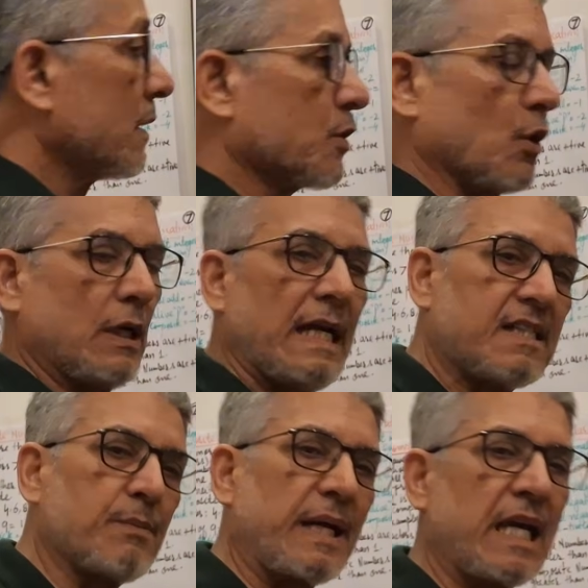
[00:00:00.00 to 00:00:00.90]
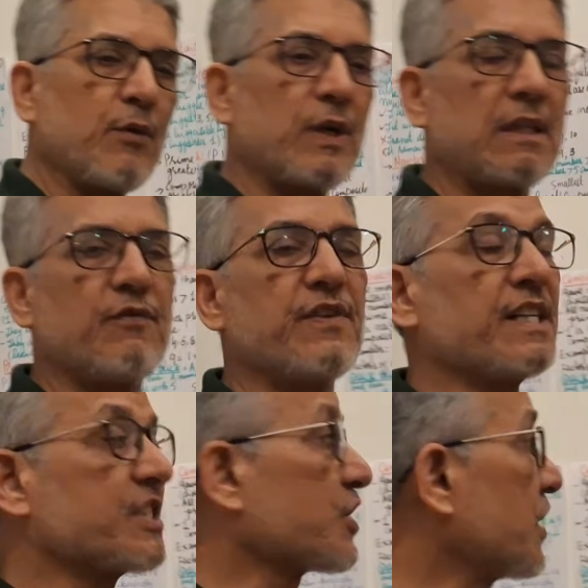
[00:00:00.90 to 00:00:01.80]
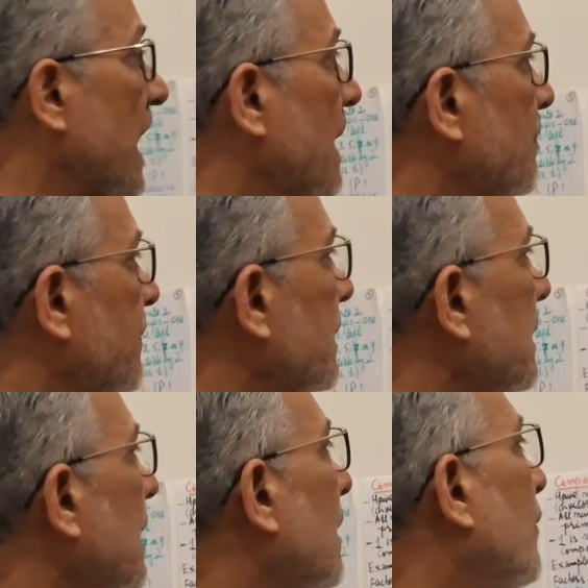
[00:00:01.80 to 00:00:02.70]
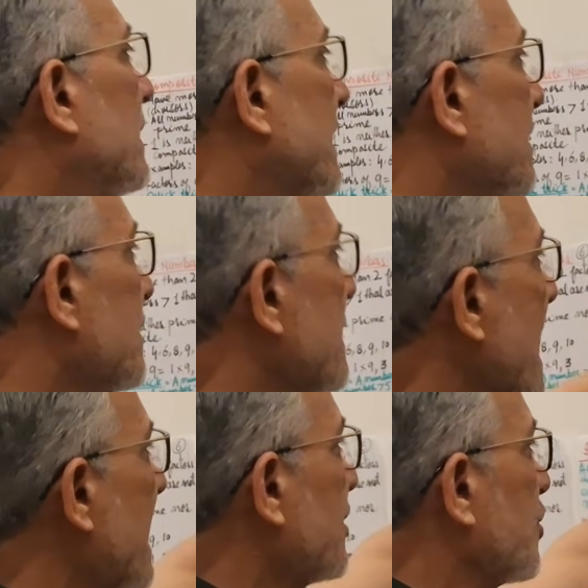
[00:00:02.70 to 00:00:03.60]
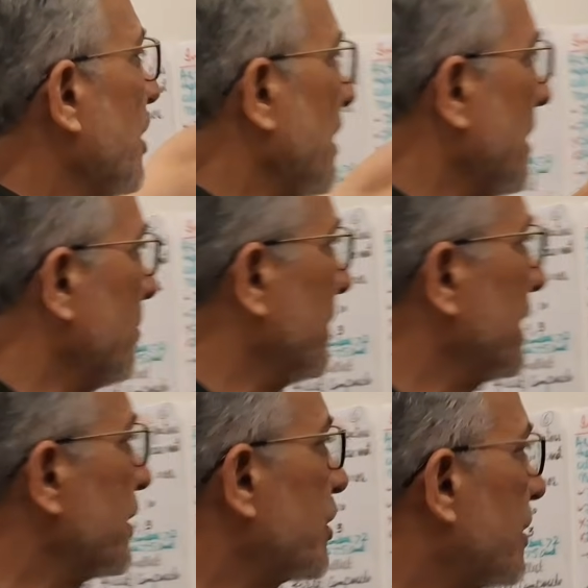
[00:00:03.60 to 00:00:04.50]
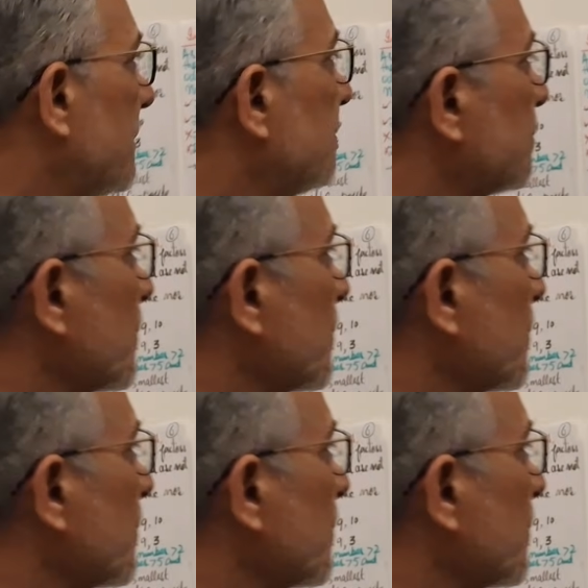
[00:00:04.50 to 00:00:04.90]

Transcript: So let's begin with the first type, which is natural numbers.